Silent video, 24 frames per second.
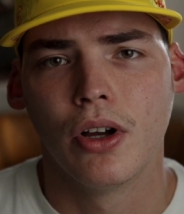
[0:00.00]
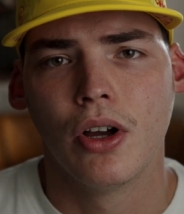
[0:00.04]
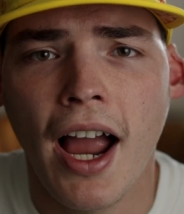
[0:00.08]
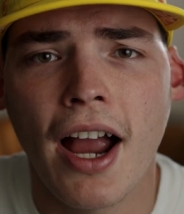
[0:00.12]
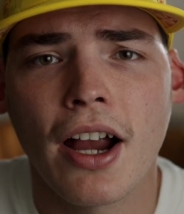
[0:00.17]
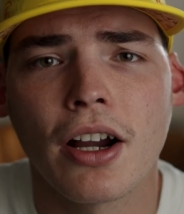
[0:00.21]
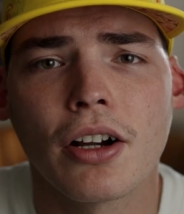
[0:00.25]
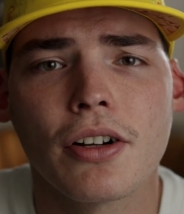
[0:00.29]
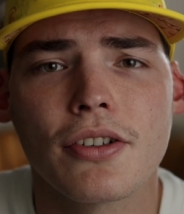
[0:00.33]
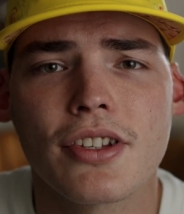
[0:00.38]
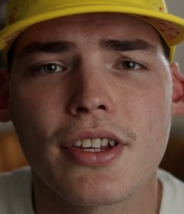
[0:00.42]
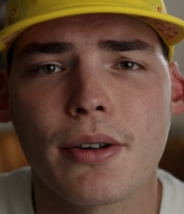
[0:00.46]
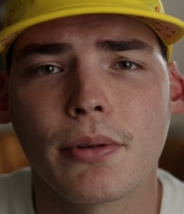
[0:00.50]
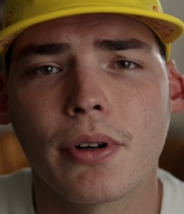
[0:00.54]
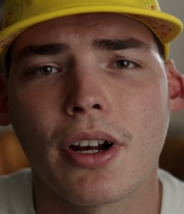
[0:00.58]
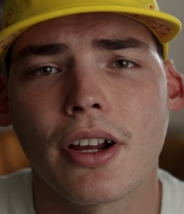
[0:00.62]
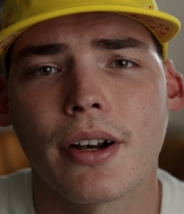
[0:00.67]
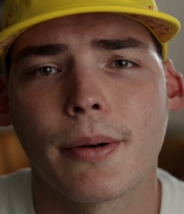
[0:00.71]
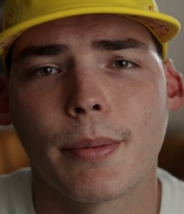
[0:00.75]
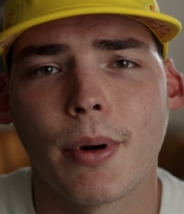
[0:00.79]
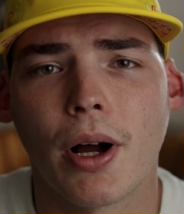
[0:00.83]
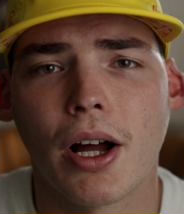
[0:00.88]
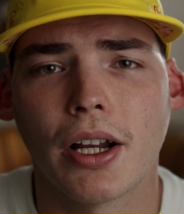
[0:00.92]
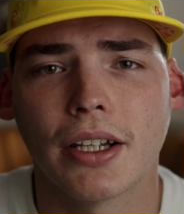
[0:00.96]
I heard someone
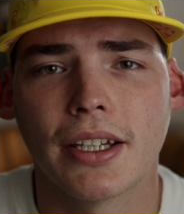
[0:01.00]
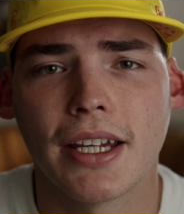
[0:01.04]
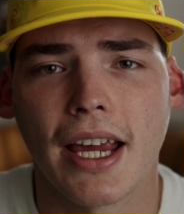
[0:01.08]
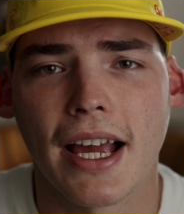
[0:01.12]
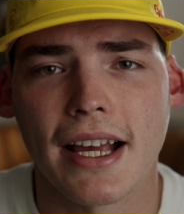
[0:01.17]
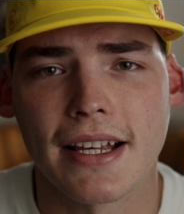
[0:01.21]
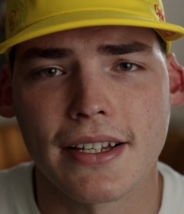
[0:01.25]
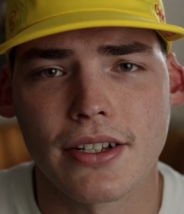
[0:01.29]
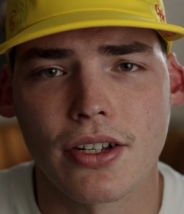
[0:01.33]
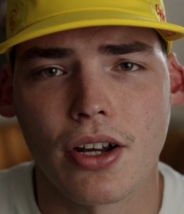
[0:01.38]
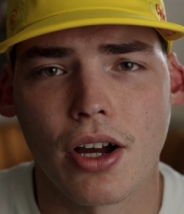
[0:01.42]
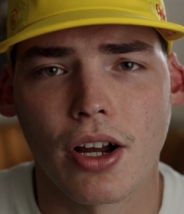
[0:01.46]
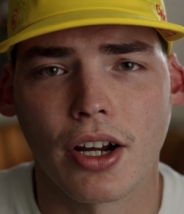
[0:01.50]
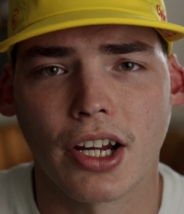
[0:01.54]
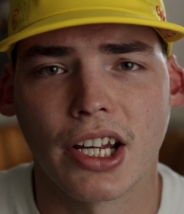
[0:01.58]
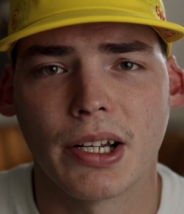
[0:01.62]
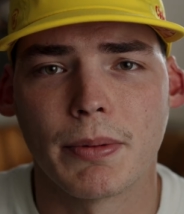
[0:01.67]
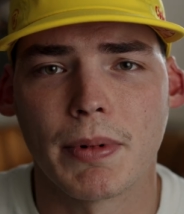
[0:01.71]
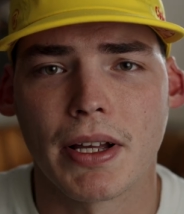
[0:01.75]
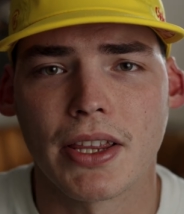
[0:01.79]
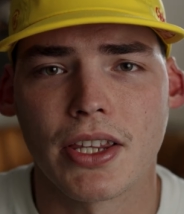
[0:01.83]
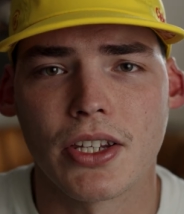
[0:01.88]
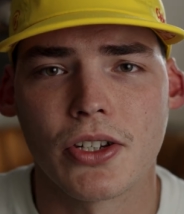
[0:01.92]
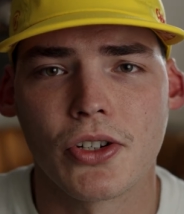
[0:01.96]
on a podcast talking
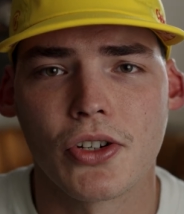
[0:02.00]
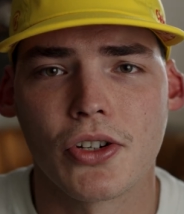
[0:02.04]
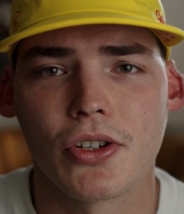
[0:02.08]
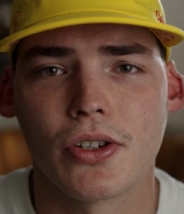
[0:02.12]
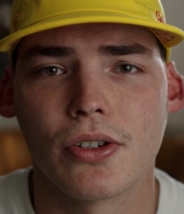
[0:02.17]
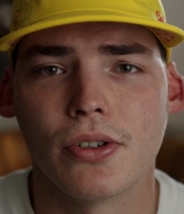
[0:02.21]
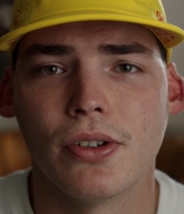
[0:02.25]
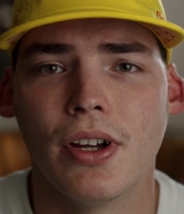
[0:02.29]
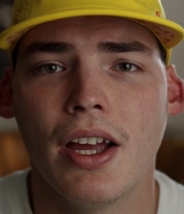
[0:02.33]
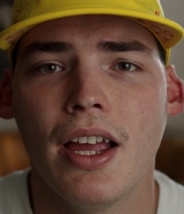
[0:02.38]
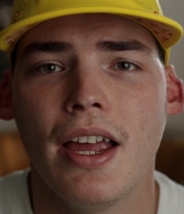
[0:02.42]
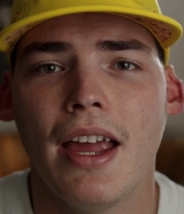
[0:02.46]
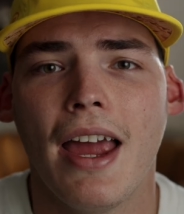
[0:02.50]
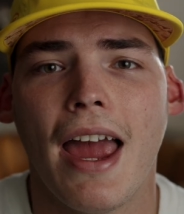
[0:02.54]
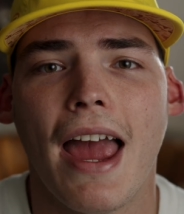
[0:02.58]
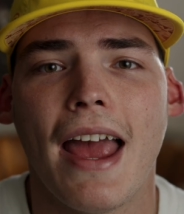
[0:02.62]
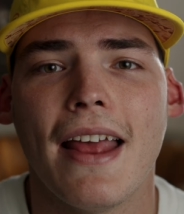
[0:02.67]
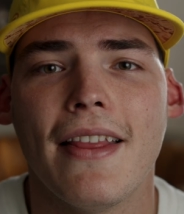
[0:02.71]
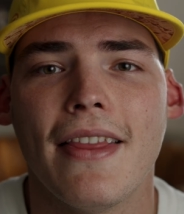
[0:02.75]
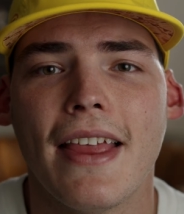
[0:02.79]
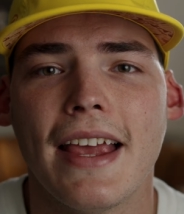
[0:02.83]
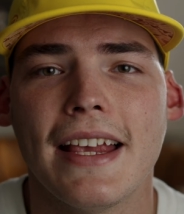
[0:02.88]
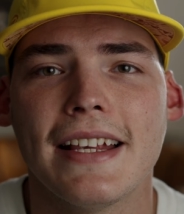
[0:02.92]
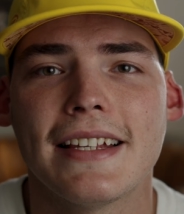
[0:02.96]
about this shoe,
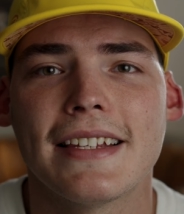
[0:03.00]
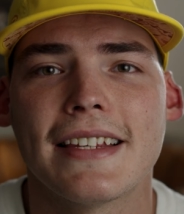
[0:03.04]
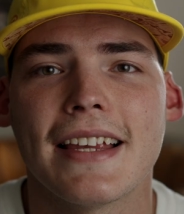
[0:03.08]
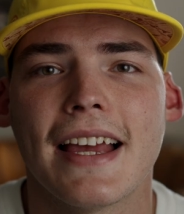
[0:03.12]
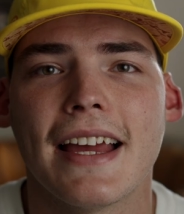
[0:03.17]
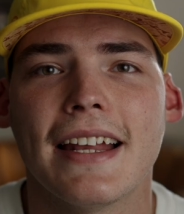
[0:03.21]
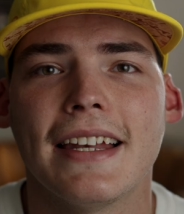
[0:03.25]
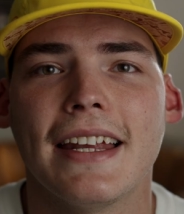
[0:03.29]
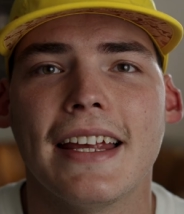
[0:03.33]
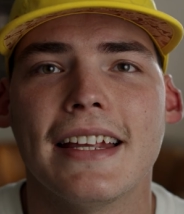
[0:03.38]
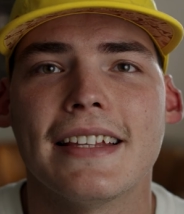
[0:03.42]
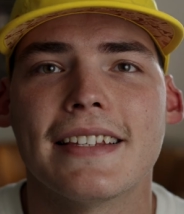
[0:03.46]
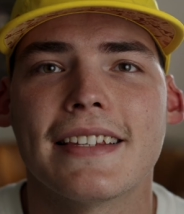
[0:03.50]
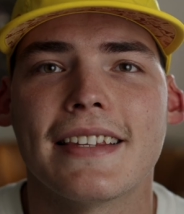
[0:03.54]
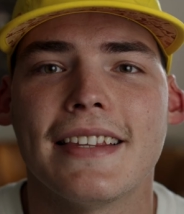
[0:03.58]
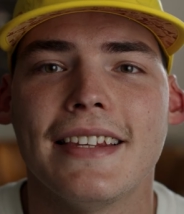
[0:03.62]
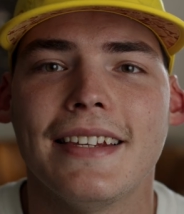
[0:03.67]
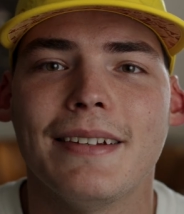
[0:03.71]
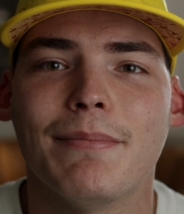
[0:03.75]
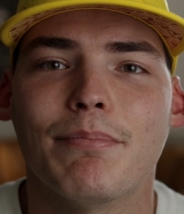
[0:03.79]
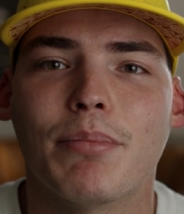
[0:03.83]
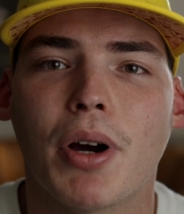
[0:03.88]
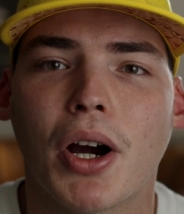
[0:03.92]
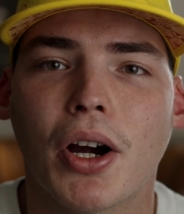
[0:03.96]
and they said it's
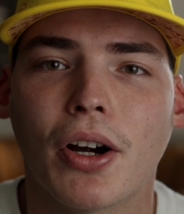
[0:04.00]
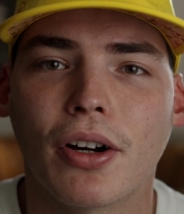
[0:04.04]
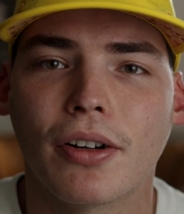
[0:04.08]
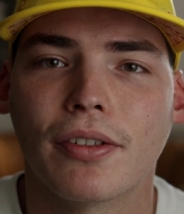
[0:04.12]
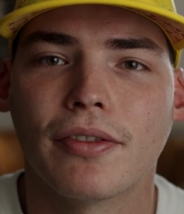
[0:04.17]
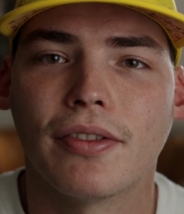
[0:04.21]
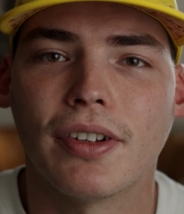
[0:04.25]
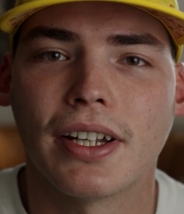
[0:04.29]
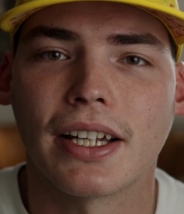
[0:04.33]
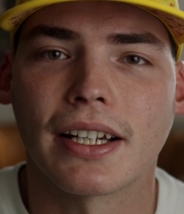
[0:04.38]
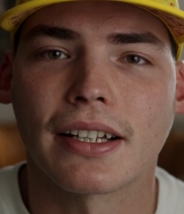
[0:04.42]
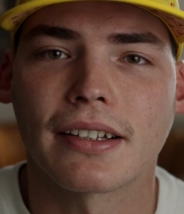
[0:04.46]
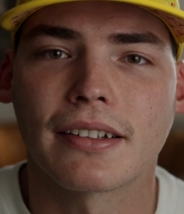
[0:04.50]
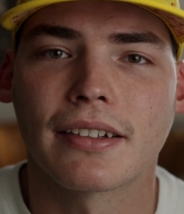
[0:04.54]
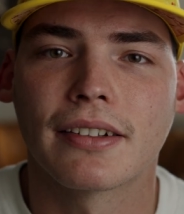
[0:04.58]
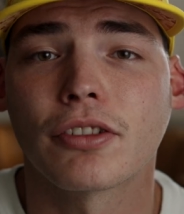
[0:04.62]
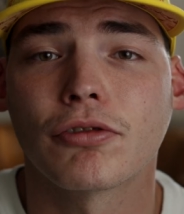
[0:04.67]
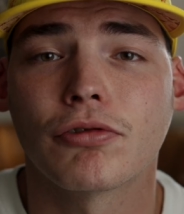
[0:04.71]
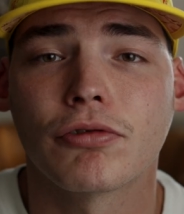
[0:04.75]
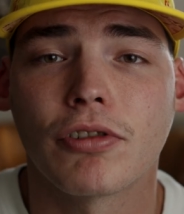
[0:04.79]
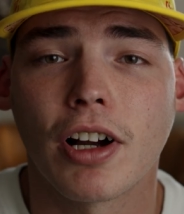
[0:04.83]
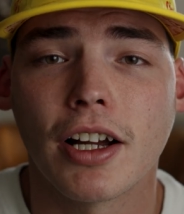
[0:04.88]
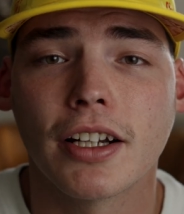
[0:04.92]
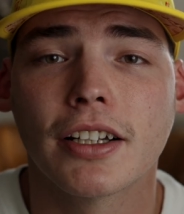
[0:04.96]
the perfect
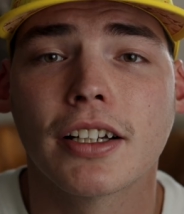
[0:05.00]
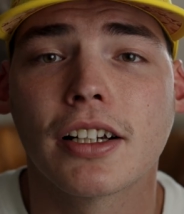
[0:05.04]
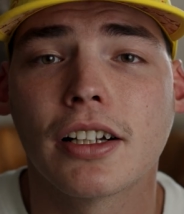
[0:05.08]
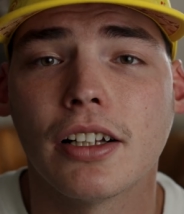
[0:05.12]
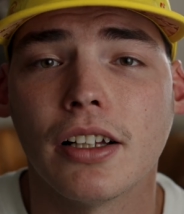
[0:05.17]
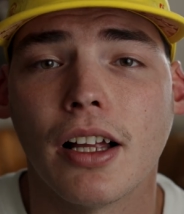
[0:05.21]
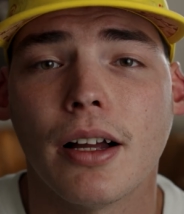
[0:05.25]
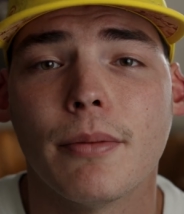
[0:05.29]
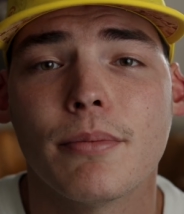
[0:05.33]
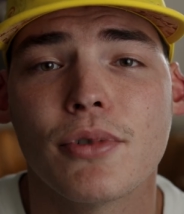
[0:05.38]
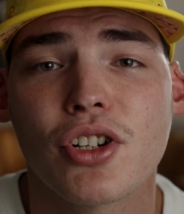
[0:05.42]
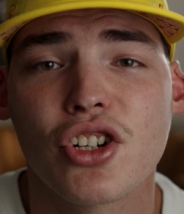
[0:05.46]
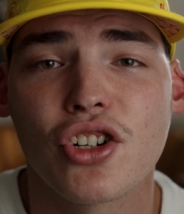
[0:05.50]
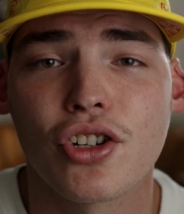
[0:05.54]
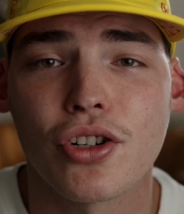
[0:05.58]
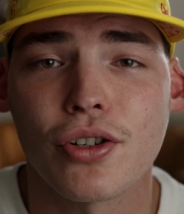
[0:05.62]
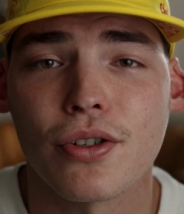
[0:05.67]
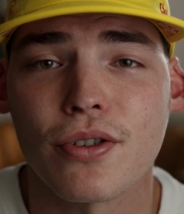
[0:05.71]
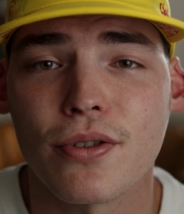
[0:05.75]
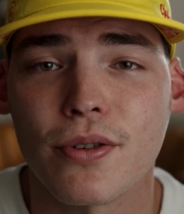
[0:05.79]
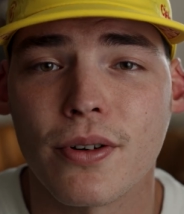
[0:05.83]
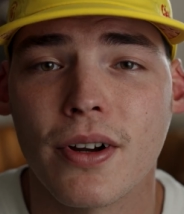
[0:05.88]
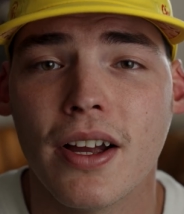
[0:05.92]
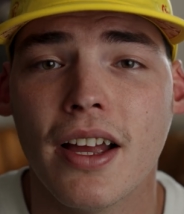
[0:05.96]
run club
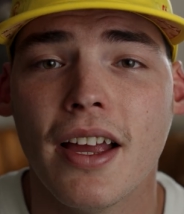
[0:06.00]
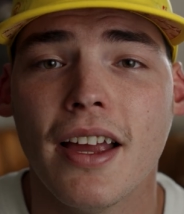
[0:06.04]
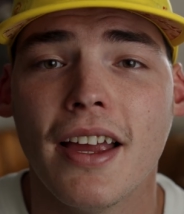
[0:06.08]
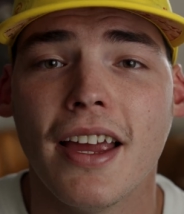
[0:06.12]
shoe.